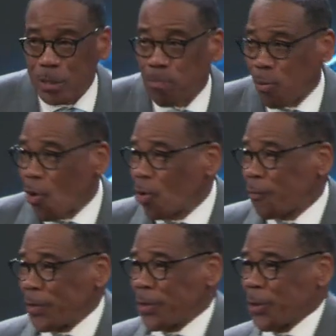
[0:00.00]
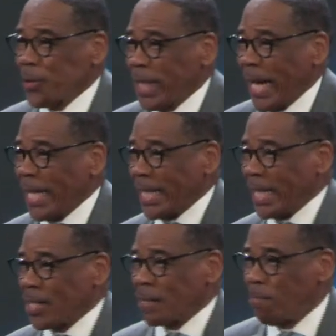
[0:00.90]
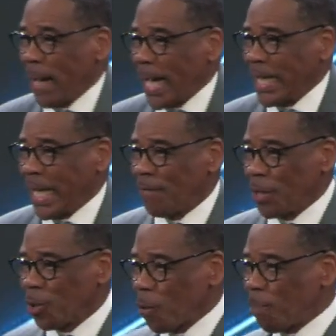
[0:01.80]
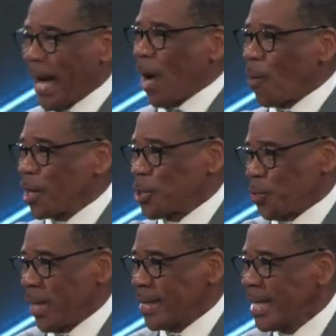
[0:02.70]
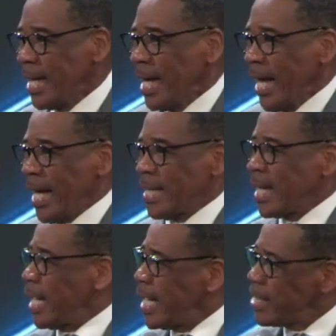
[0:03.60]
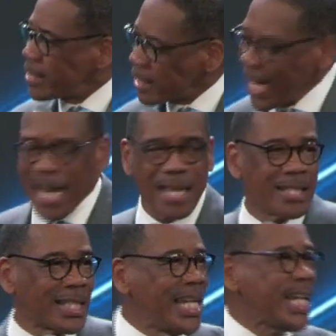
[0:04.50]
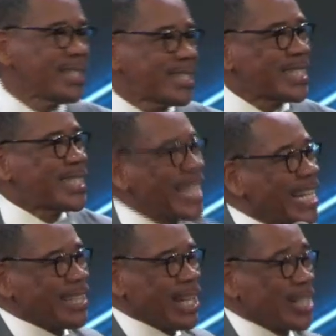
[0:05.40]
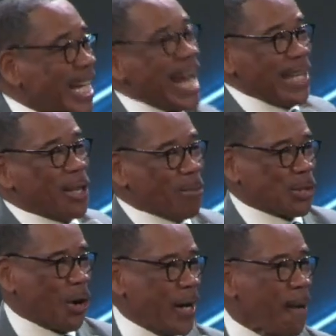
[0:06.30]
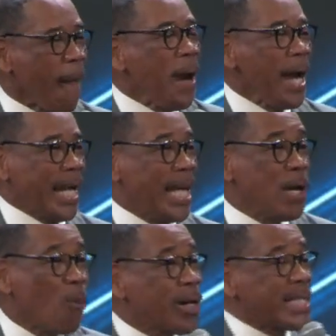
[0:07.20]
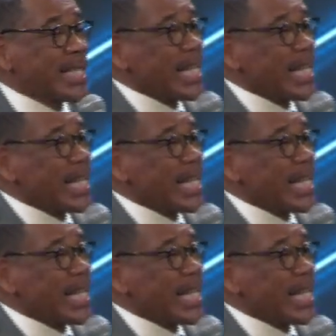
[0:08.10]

was broke for 38 years, body having no power or strength. And he's laying there, and he wanted to